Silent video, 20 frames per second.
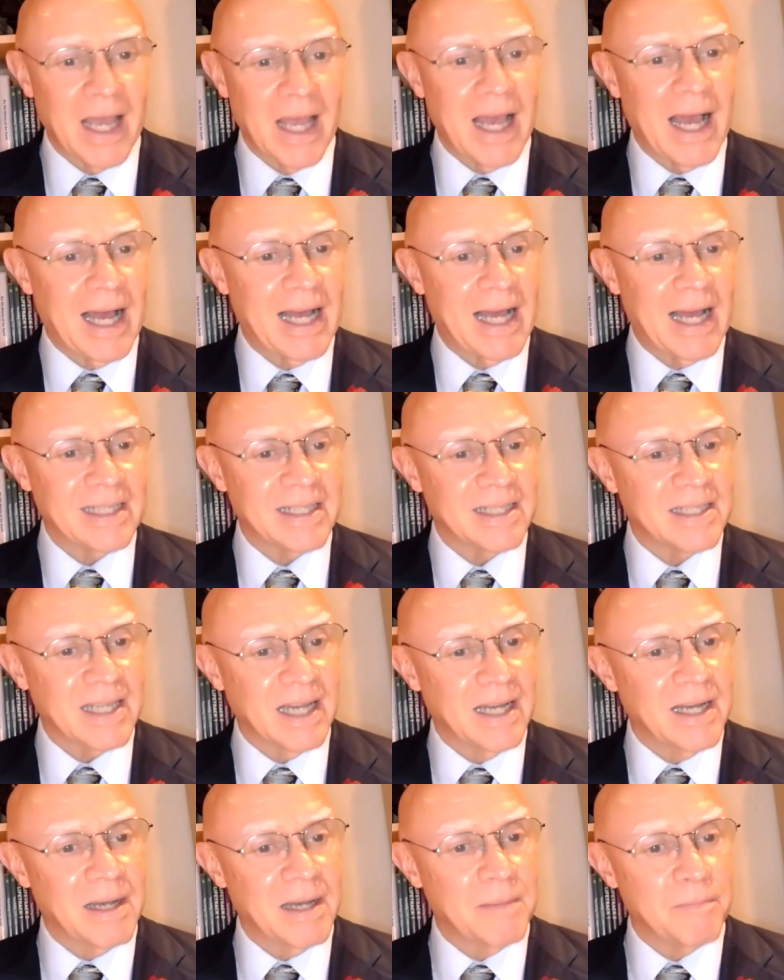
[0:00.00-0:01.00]
And
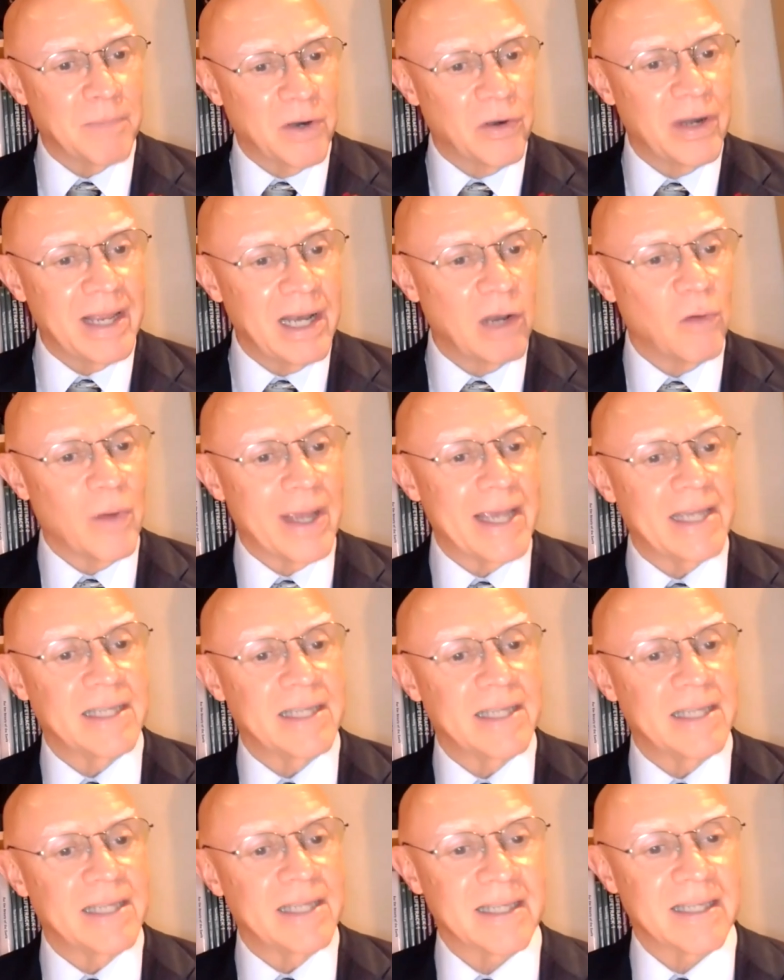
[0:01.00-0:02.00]
uh, Marie
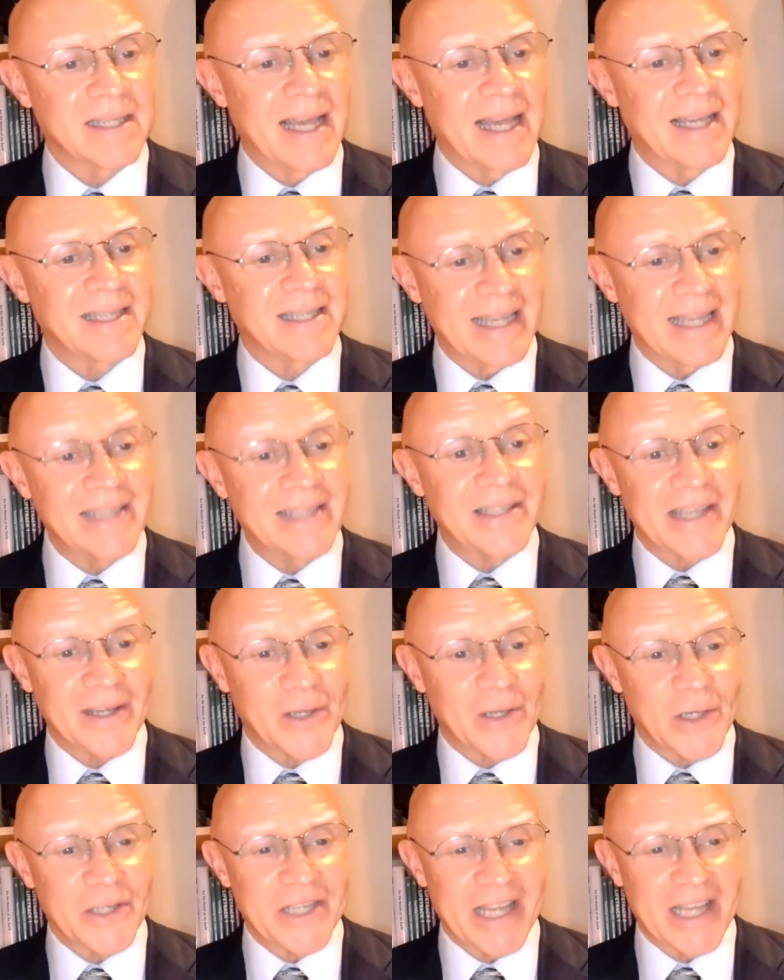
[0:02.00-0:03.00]
Louise says, is it
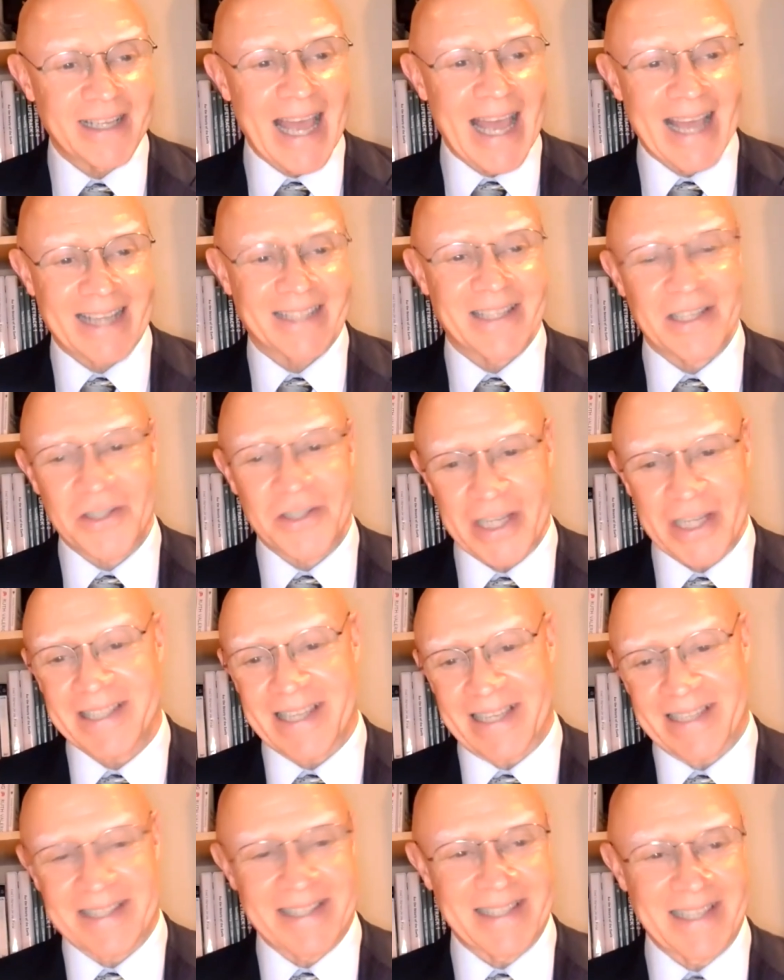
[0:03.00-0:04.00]
good
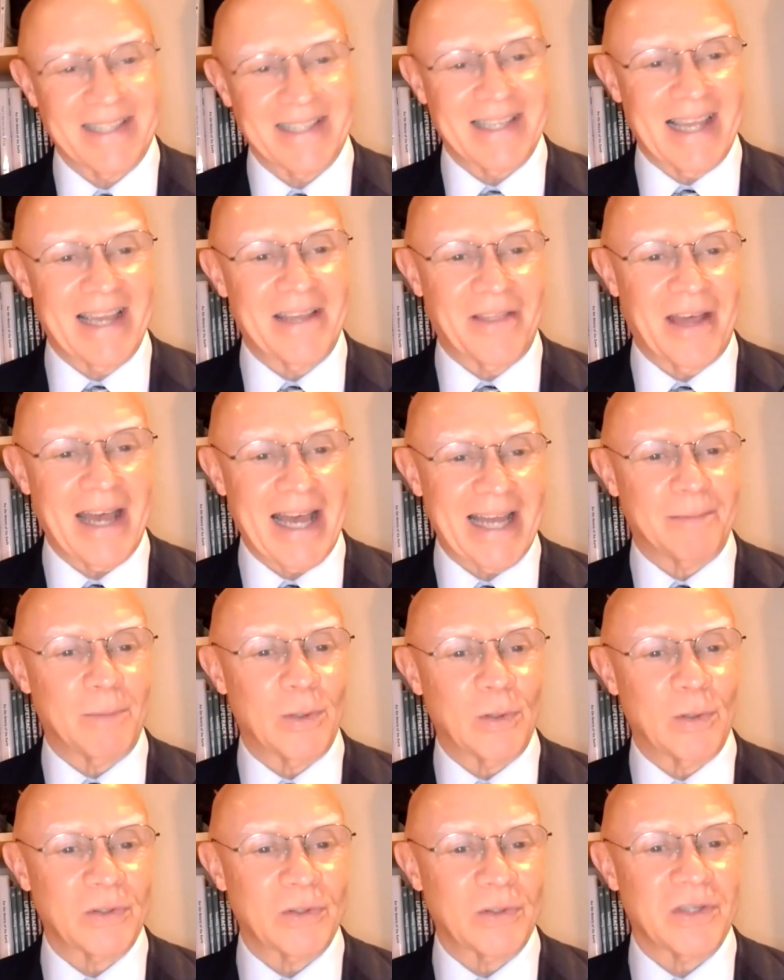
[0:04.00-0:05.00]
exegesis to say that
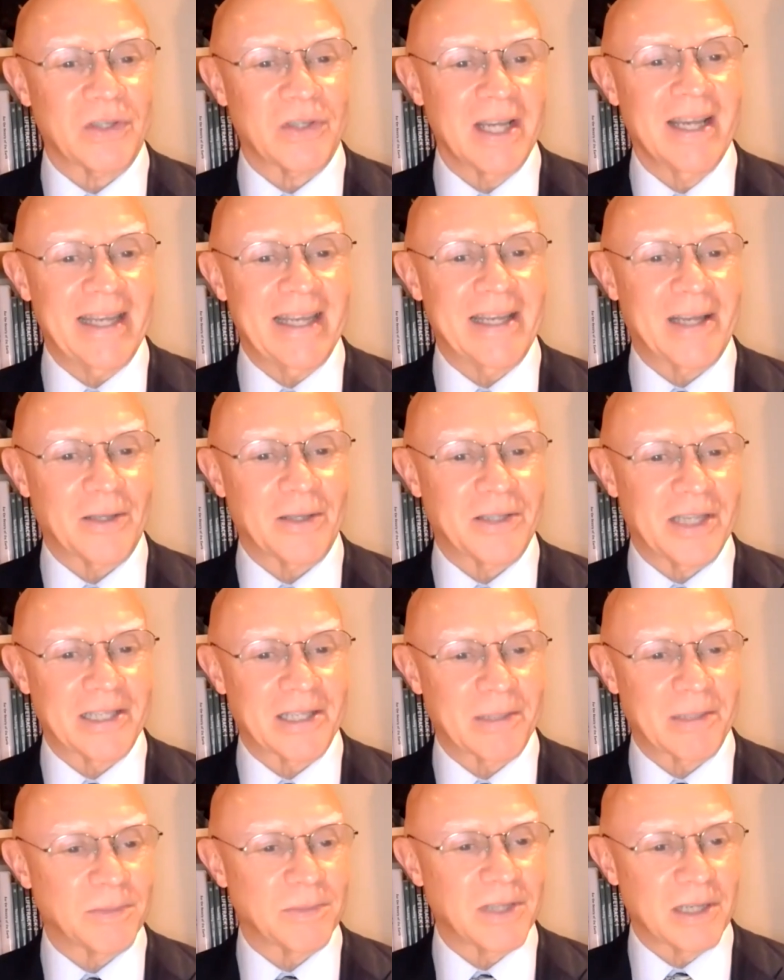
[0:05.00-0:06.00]
animals,
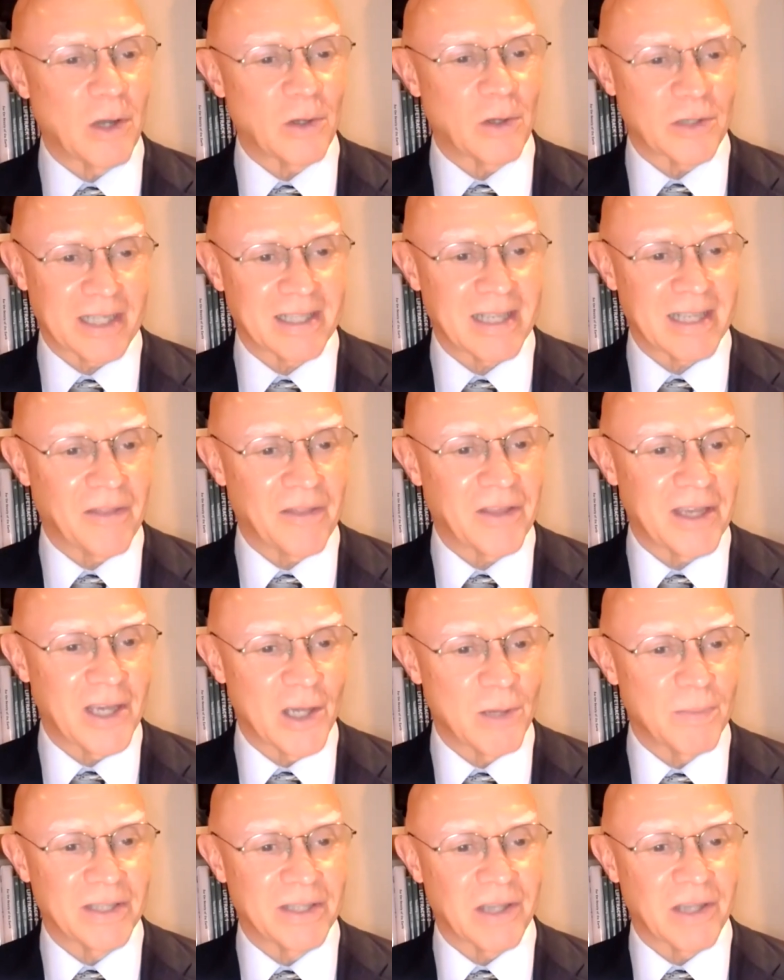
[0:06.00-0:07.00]
ecosystems, and not just other
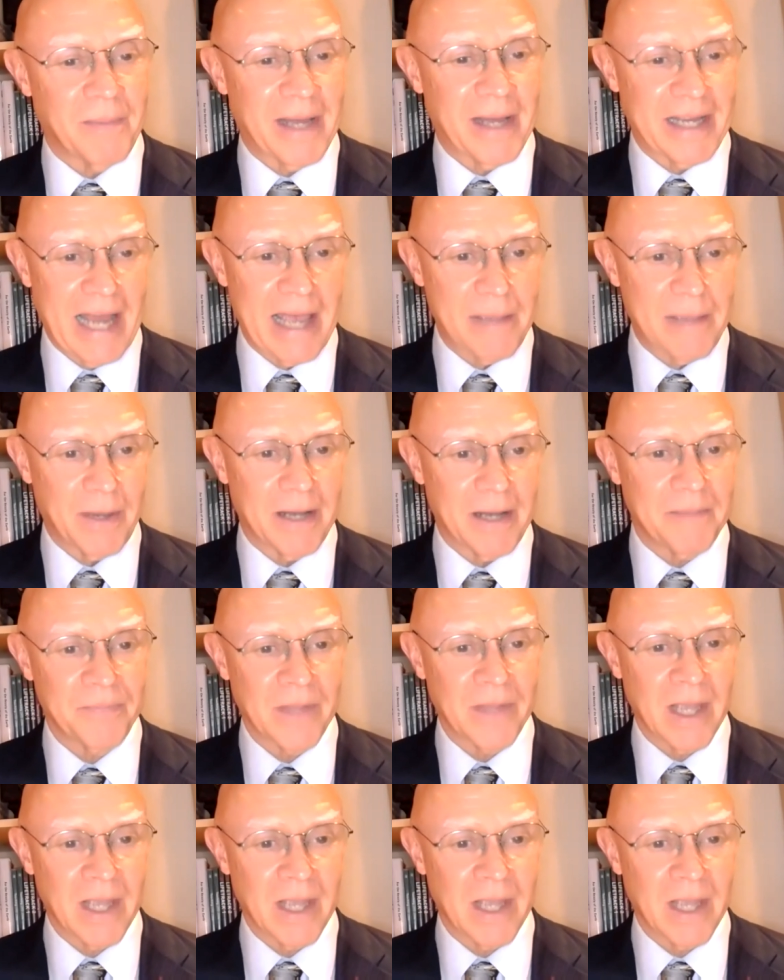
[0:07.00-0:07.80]
humans are my neighbor?